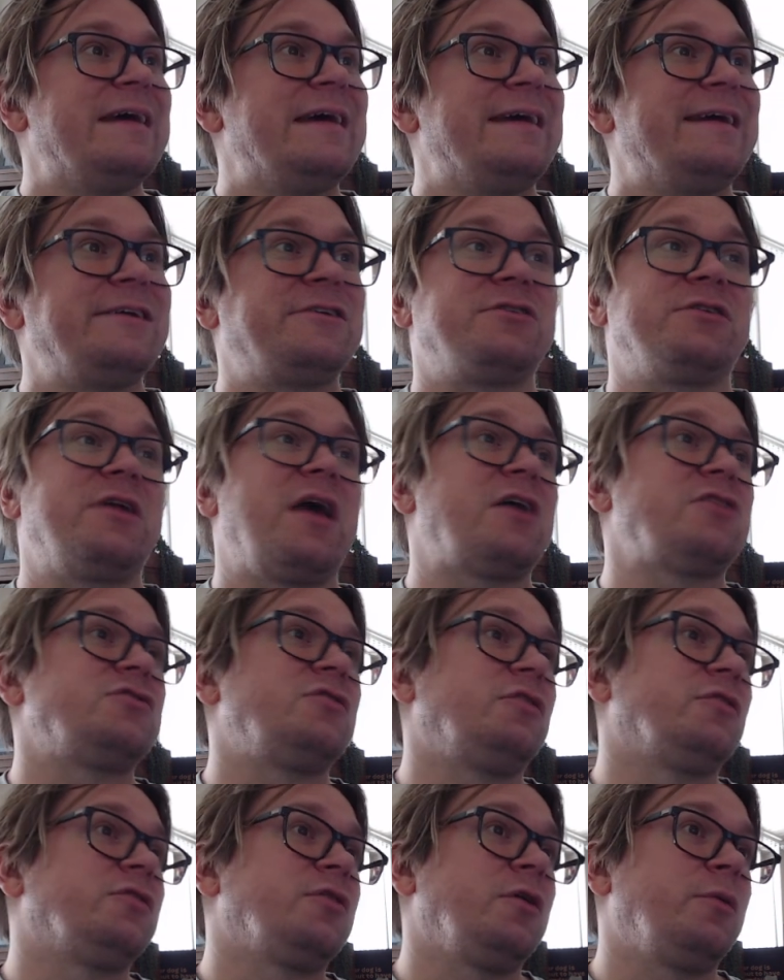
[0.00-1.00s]

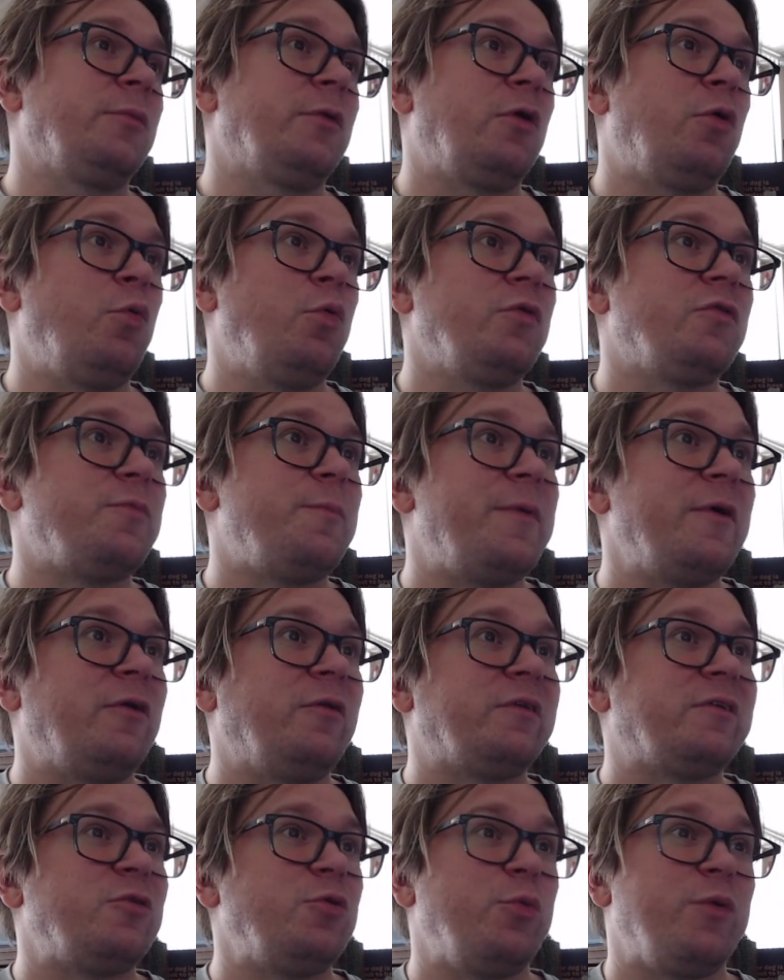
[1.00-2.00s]
international terminal was
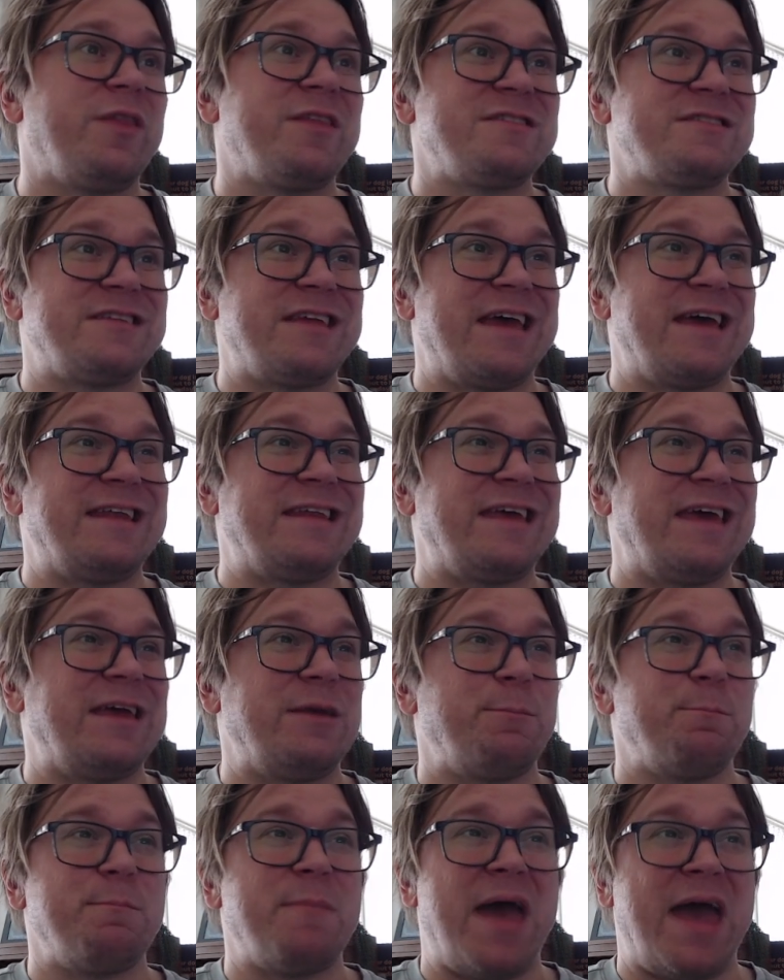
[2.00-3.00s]
built to withstand a
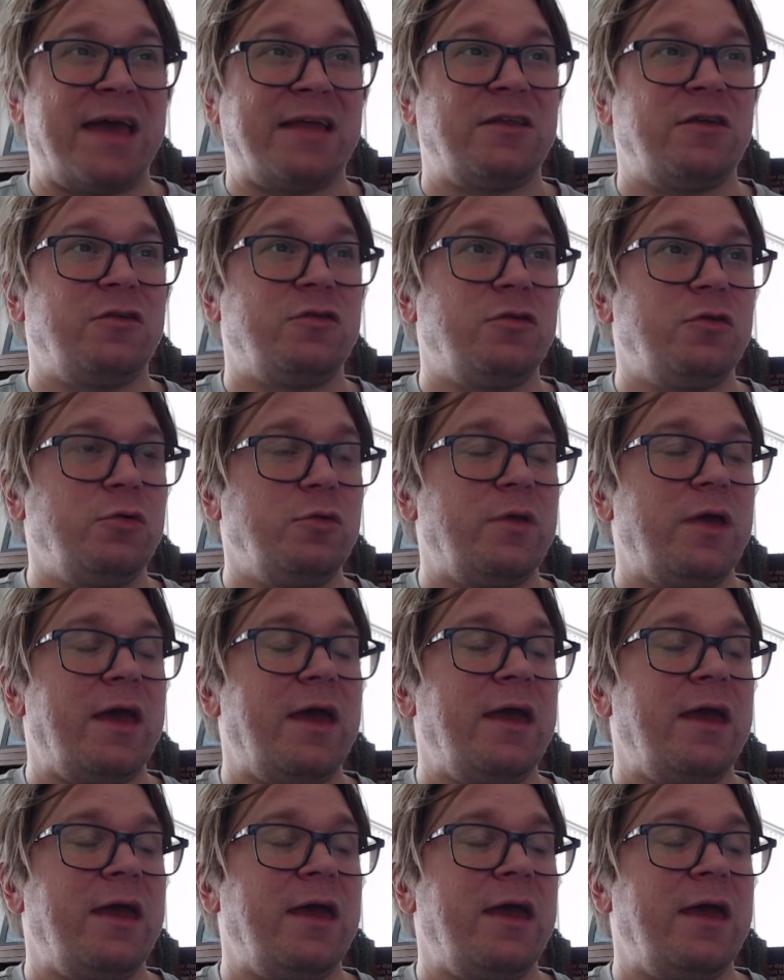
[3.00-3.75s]
magnitude